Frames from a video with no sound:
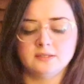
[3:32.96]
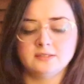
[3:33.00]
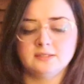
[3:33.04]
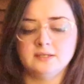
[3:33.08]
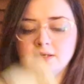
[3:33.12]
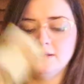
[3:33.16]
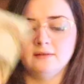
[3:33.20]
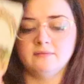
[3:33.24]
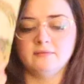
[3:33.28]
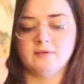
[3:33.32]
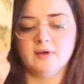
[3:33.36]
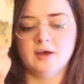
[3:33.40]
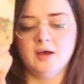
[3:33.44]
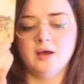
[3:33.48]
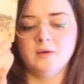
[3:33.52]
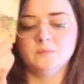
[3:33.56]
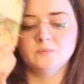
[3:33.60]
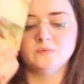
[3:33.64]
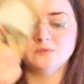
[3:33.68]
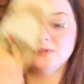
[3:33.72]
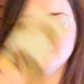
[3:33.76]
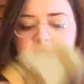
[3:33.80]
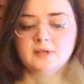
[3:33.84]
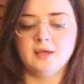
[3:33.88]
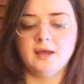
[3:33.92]
Ten of
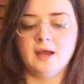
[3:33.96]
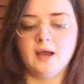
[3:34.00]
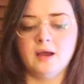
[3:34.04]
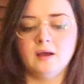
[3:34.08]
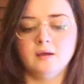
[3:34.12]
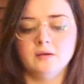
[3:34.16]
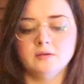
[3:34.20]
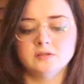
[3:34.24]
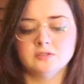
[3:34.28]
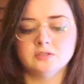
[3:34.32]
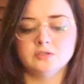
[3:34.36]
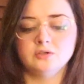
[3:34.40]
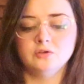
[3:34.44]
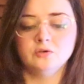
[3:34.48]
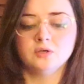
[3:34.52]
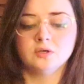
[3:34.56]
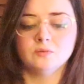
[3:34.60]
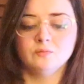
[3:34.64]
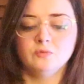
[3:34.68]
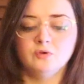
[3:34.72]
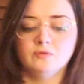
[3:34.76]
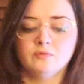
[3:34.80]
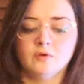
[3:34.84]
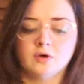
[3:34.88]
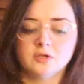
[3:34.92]
Cups, yeah. So you
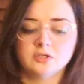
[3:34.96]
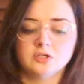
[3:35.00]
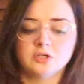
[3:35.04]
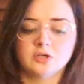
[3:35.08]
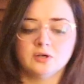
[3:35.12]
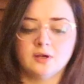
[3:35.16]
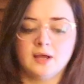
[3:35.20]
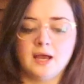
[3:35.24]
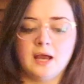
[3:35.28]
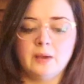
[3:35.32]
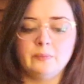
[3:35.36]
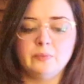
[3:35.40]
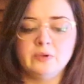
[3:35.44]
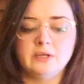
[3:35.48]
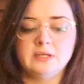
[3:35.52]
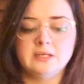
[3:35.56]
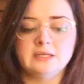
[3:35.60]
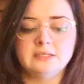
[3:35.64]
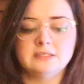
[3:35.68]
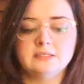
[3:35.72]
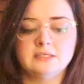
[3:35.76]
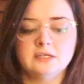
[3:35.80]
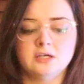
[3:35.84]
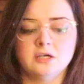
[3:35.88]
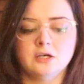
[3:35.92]
can move on to your
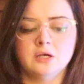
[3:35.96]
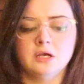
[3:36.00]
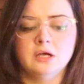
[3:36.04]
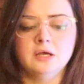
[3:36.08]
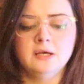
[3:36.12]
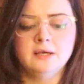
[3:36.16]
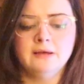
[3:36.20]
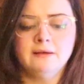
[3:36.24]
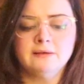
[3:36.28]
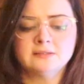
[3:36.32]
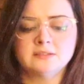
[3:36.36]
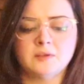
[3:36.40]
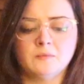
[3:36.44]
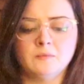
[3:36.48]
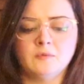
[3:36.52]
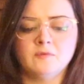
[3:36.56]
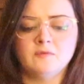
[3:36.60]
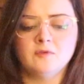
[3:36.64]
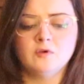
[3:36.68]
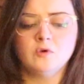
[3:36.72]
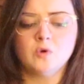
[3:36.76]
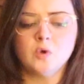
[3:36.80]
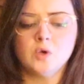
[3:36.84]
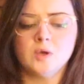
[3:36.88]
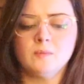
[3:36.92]
happiness here. Some
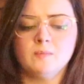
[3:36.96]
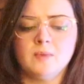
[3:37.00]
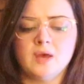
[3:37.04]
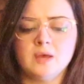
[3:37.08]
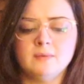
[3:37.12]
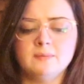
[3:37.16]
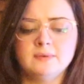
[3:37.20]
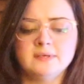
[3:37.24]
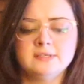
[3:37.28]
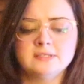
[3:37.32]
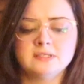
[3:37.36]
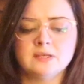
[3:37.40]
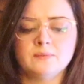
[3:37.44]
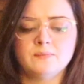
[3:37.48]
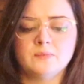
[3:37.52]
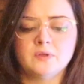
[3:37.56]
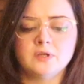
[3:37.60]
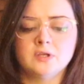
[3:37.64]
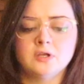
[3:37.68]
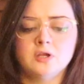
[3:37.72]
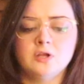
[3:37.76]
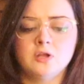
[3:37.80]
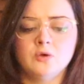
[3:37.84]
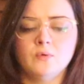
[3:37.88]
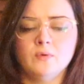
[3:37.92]
of you, it may be something
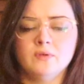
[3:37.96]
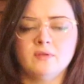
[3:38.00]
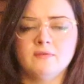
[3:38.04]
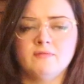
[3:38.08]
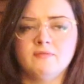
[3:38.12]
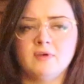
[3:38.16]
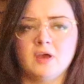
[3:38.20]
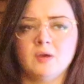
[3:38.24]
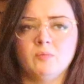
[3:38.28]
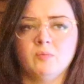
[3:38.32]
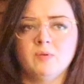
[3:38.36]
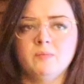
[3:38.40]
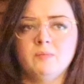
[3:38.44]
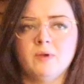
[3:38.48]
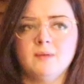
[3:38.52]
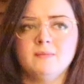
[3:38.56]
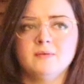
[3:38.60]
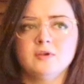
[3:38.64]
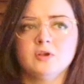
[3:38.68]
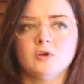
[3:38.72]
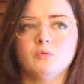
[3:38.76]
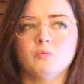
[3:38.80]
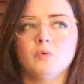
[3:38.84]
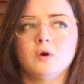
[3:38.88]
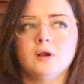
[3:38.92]
to do with a family.
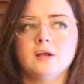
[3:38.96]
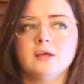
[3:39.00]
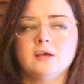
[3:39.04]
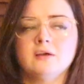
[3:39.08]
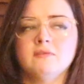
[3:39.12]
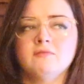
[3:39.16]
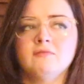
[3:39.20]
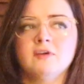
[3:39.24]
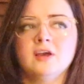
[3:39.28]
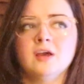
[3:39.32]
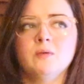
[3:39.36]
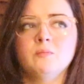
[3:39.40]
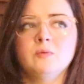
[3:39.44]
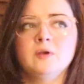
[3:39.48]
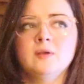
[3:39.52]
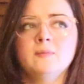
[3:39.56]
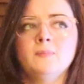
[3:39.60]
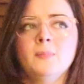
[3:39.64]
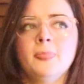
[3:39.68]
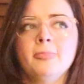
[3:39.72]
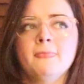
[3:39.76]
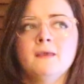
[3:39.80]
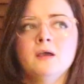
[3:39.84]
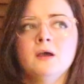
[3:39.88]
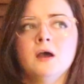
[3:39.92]
Maybe you're wanting a family.
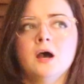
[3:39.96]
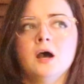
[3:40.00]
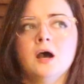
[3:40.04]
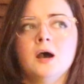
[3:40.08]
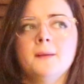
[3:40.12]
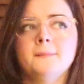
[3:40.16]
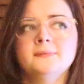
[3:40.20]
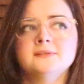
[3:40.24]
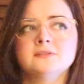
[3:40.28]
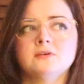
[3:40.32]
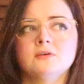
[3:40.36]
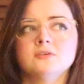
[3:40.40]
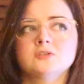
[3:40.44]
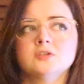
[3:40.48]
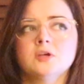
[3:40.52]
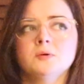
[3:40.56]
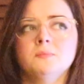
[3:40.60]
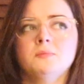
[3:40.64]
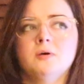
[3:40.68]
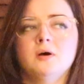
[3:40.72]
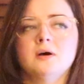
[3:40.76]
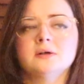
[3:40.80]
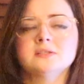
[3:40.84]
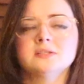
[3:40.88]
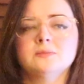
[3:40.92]
Um, it's
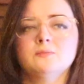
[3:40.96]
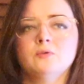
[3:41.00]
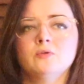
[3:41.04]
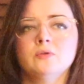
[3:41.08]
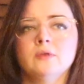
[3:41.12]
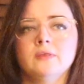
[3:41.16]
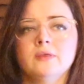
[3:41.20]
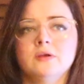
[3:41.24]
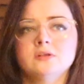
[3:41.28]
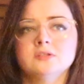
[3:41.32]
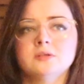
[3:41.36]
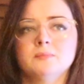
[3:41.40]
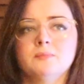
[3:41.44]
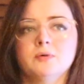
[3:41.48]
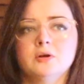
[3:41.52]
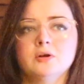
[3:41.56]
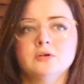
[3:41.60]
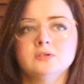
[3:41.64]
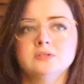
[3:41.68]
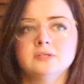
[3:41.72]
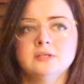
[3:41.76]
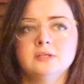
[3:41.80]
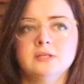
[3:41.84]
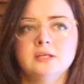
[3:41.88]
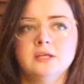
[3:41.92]
also possible that there's a
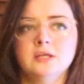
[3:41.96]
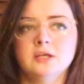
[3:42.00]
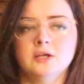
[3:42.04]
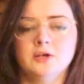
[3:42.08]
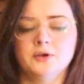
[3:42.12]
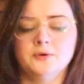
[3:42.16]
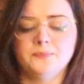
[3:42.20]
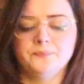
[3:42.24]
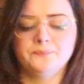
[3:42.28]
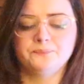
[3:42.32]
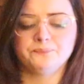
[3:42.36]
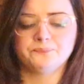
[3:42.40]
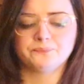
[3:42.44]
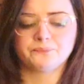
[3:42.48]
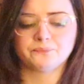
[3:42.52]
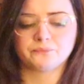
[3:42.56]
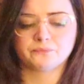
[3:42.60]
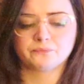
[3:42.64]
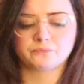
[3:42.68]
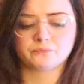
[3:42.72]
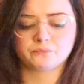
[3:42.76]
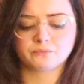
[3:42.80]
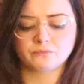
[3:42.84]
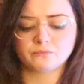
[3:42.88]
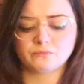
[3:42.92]
person here
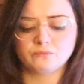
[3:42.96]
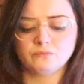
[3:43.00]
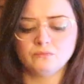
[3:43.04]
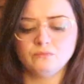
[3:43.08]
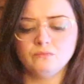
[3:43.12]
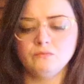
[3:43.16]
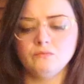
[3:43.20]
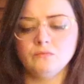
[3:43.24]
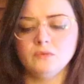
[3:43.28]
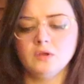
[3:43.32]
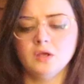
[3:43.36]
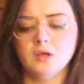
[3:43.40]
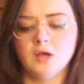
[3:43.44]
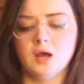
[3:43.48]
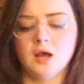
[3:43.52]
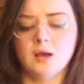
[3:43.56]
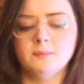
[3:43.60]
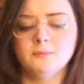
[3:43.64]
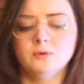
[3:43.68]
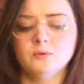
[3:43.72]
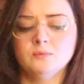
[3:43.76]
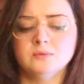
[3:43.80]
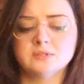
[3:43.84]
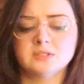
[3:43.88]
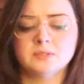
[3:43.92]

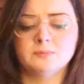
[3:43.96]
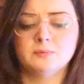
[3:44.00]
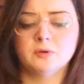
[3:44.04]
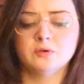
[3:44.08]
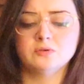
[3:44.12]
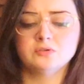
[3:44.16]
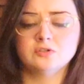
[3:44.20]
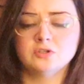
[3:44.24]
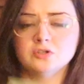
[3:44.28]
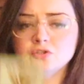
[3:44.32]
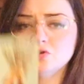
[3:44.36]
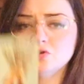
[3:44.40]
Um, who was supposed